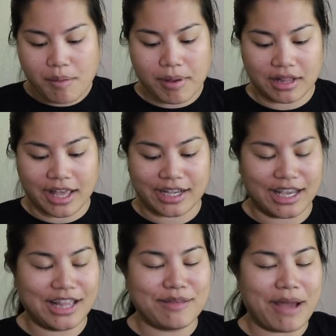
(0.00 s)
but like
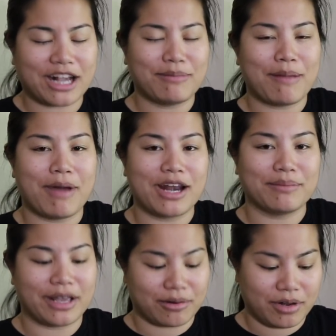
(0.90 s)
in the back of my mind,
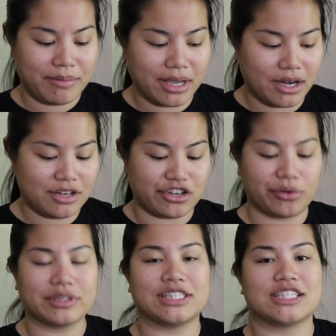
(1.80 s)
I'm like, what am I gonna
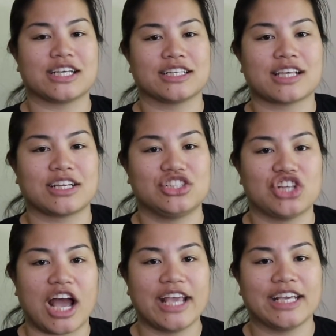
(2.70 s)
do with this thing? It's like
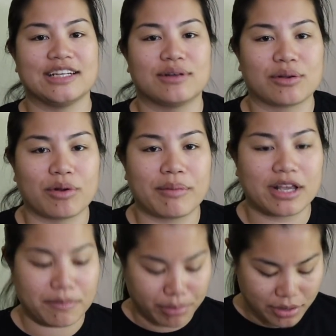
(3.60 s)
giant. Like, where am I
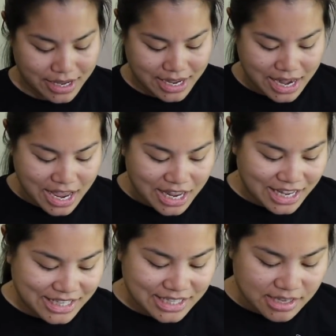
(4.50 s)
gonna put it?
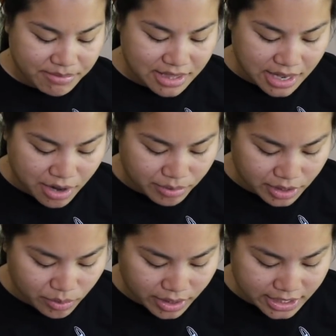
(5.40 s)
Is this something that I
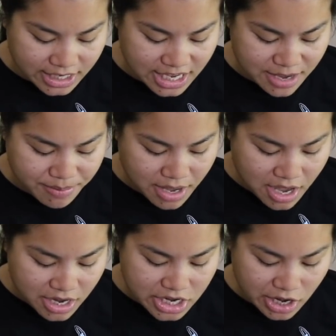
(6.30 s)
really want to keep?
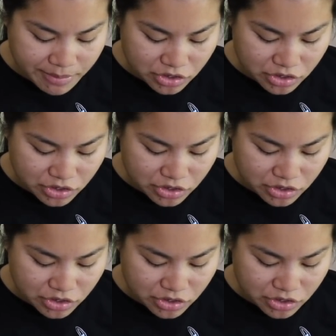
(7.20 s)
You know, I've